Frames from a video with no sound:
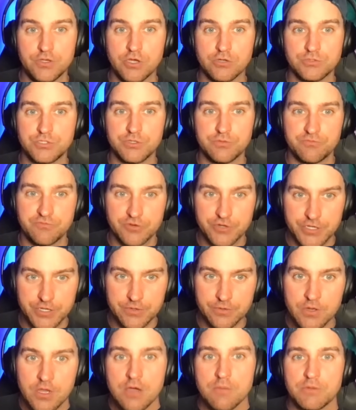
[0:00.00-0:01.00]
no soup for
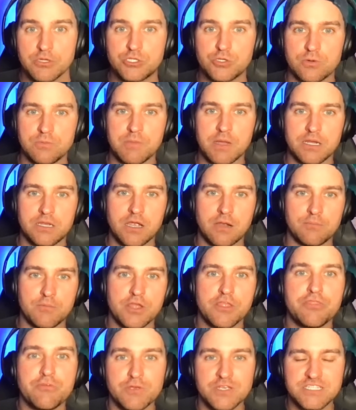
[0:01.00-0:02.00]
you. But Jordan
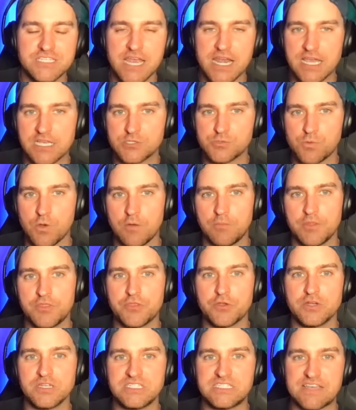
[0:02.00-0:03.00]
Montgomery, 310 x XWO,
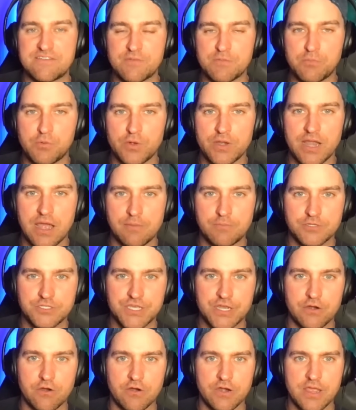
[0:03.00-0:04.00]
but
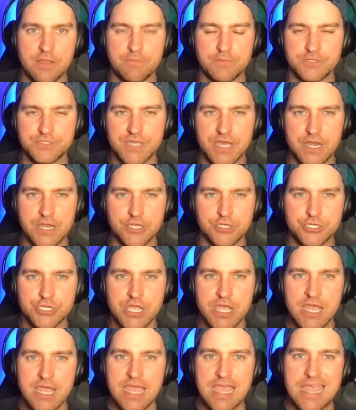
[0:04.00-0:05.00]
37.9% hard hit
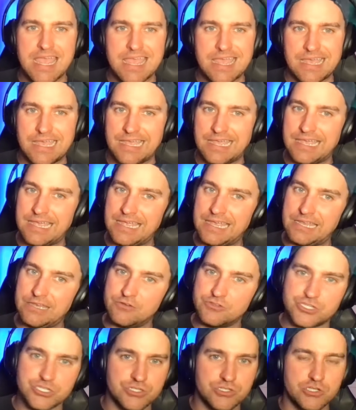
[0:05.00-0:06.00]
percentage.
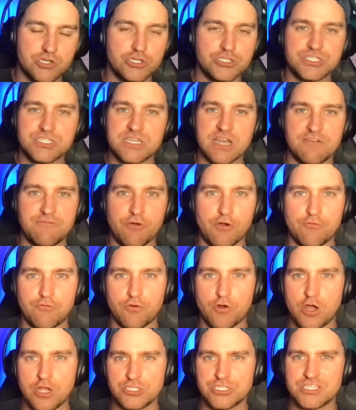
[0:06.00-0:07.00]
And just good stuff
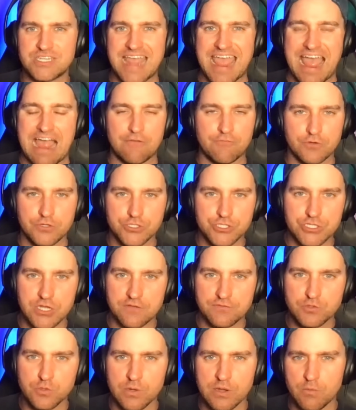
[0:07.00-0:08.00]
overall, just average
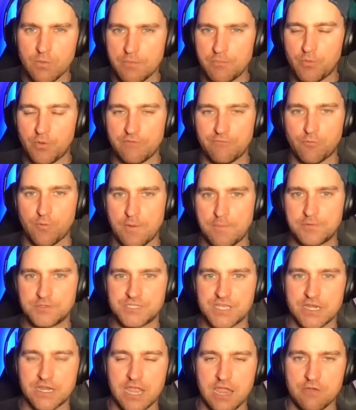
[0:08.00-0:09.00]
stuff.
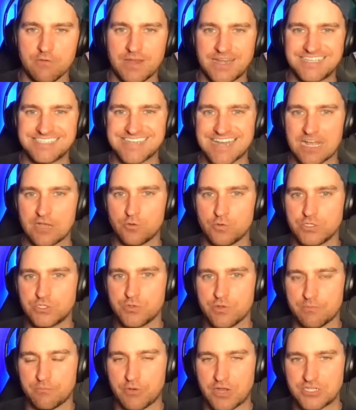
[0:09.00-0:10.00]
21.4% K rate. He's not
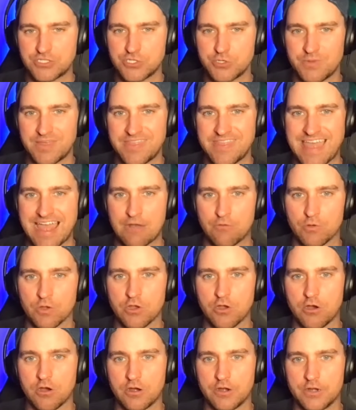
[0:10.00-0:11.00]
going to impress you in that
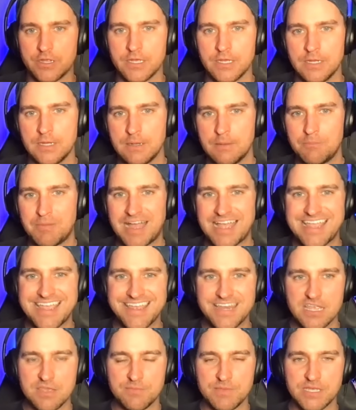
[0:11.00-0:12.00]
regard by
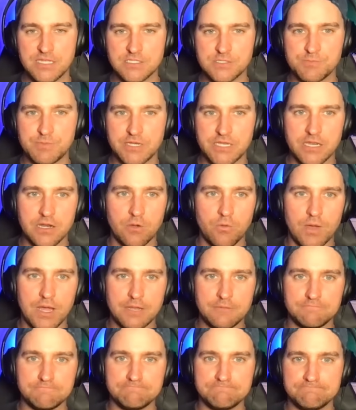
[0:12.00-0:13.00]
any means. But you know what?